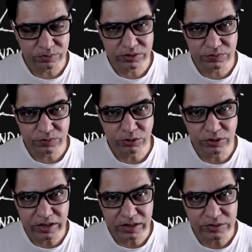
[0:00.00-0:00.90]
few
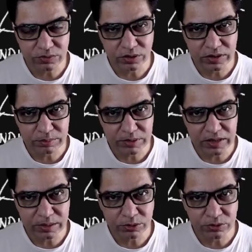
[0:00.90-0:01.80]
days for the
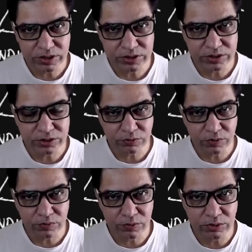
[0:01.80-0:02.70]
epithelium to regenerate. So for a
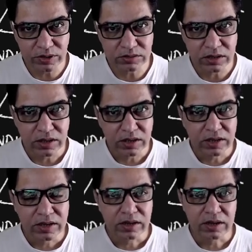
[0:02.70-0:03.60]
few days
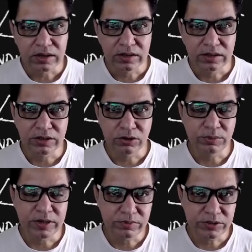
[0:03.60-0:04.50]
there will be
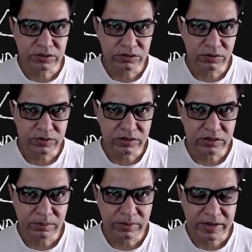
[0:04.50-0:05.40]
deficiency of the
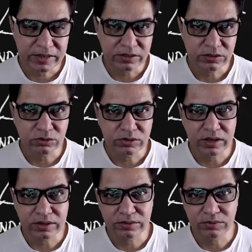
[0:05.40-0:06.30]
enzyme lactase, so
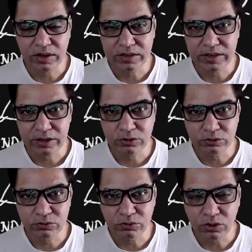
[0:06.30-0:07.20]
that why the lactose
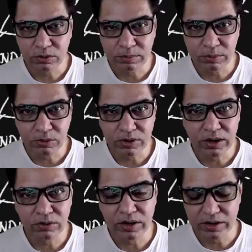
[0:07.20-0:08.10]
would not be broken
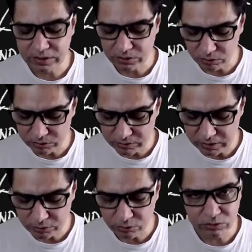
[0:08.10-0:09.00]
down, and it causes
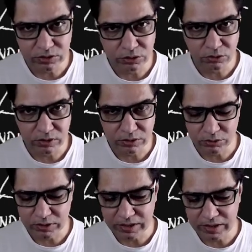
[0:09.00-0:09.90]
lactose intolerance. So
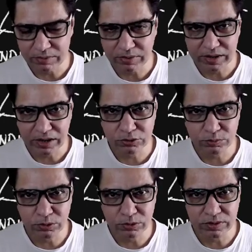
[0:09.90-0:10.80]
they can have like
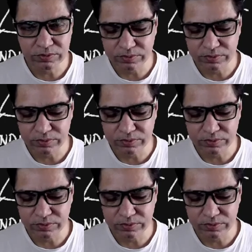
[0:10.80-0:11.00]
explosive